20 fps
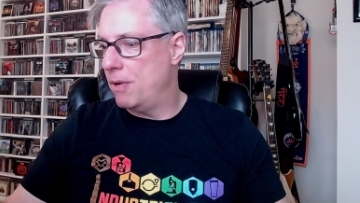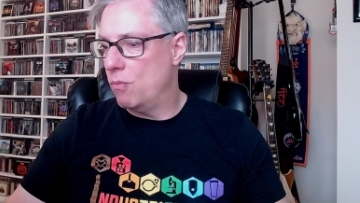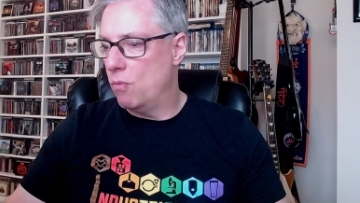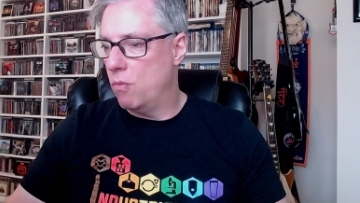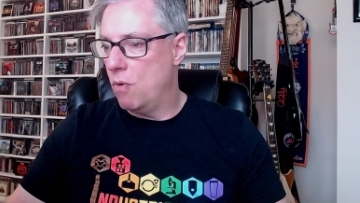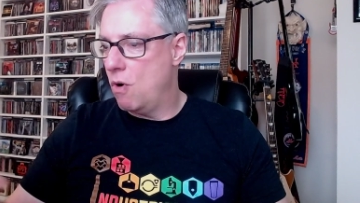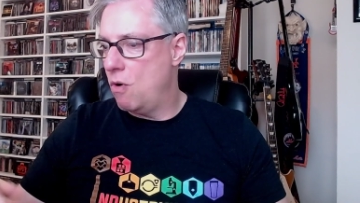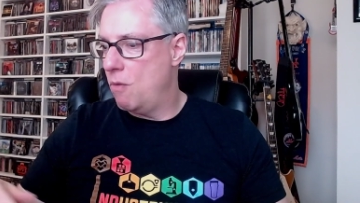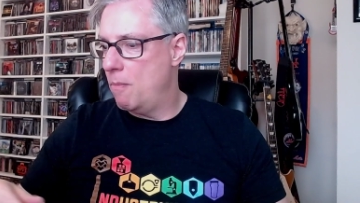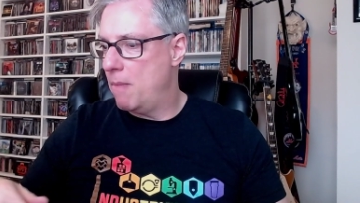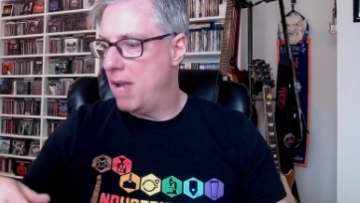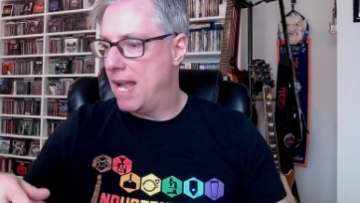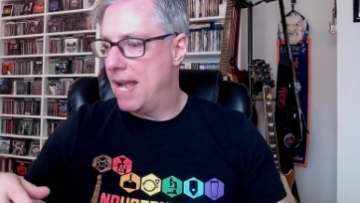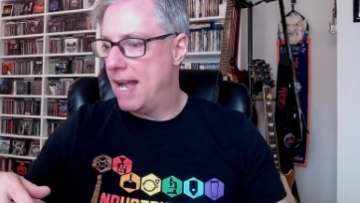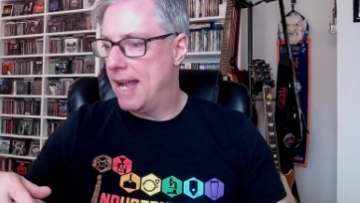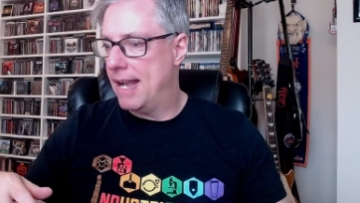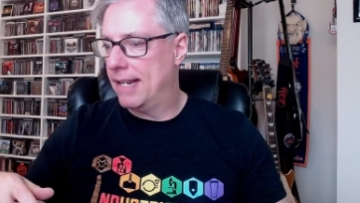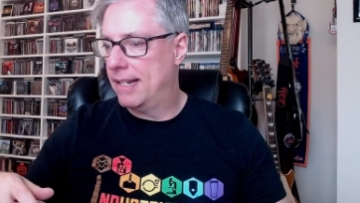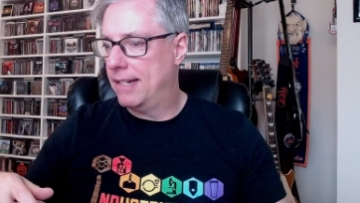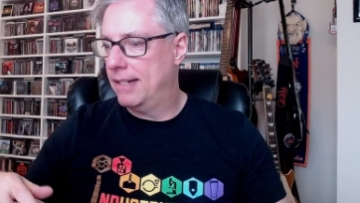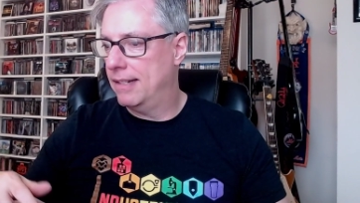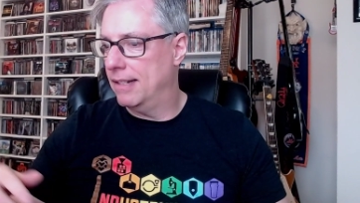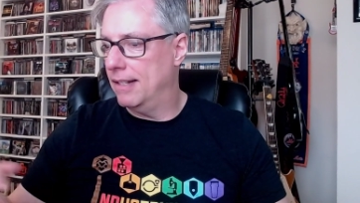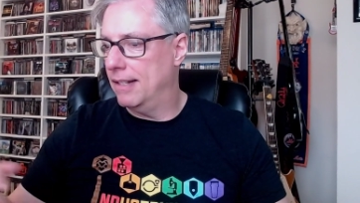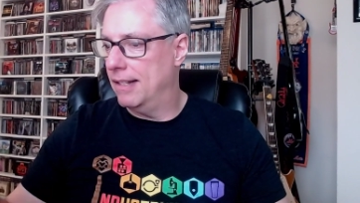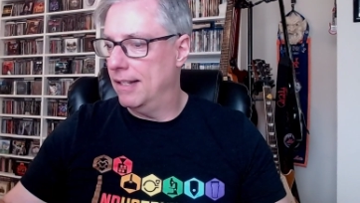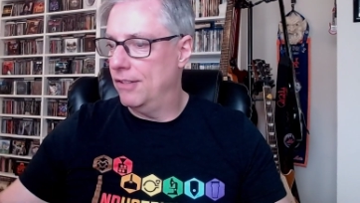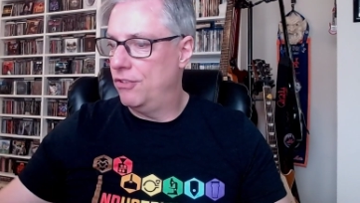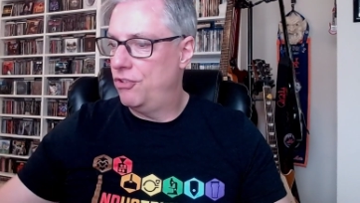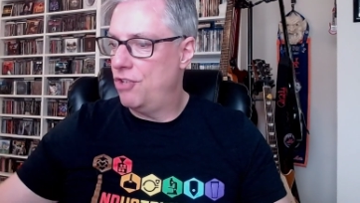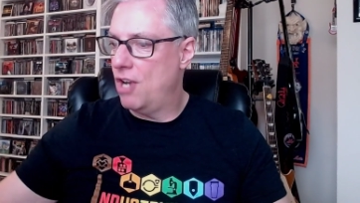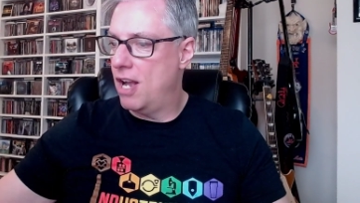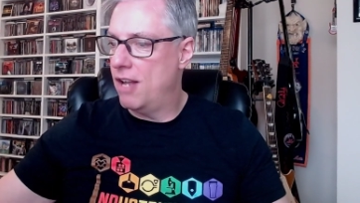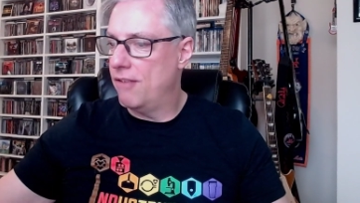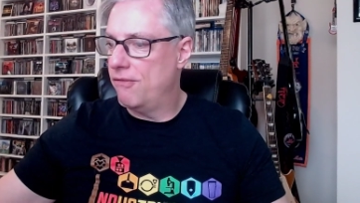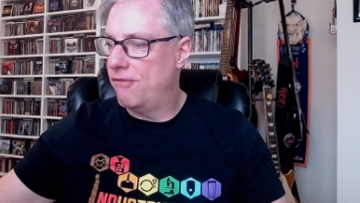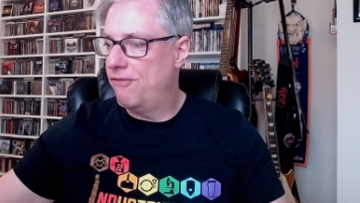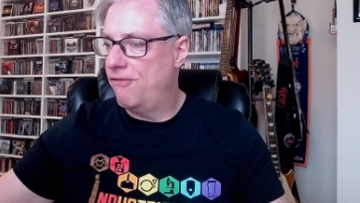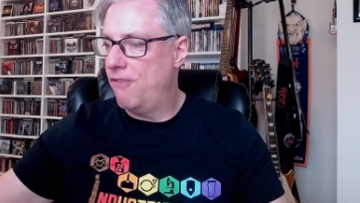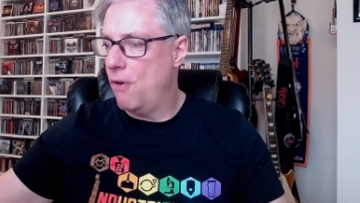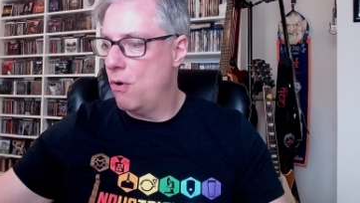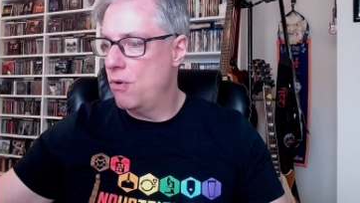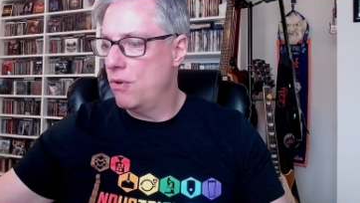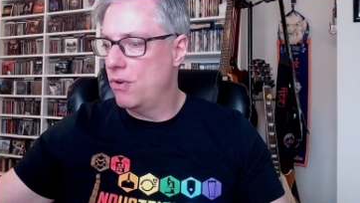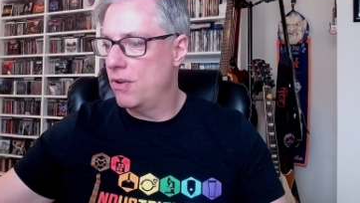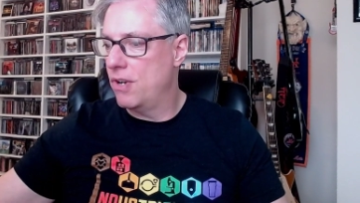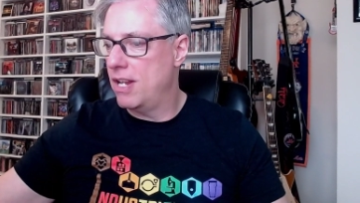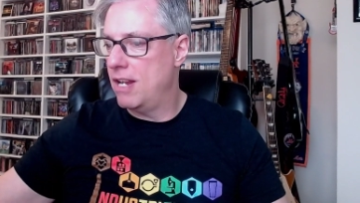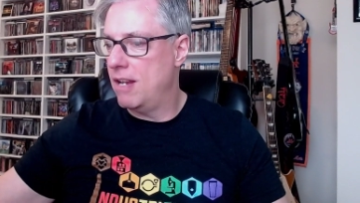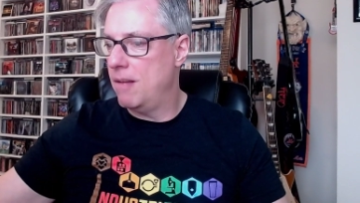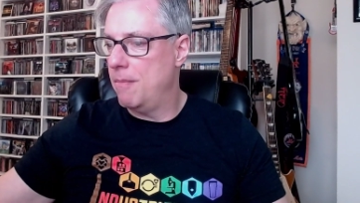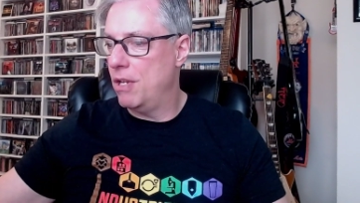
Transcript: Womack, uh, John Fogerty.